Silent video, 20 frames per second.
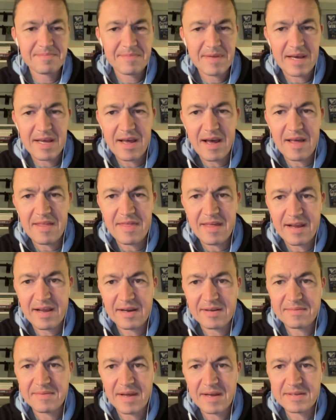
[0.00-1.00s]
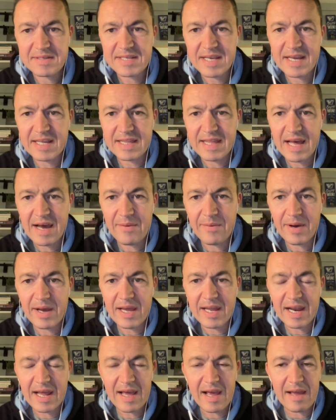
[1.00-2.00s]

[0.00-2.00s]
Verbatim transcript: I, I think I'll, I'll say it that way. And I,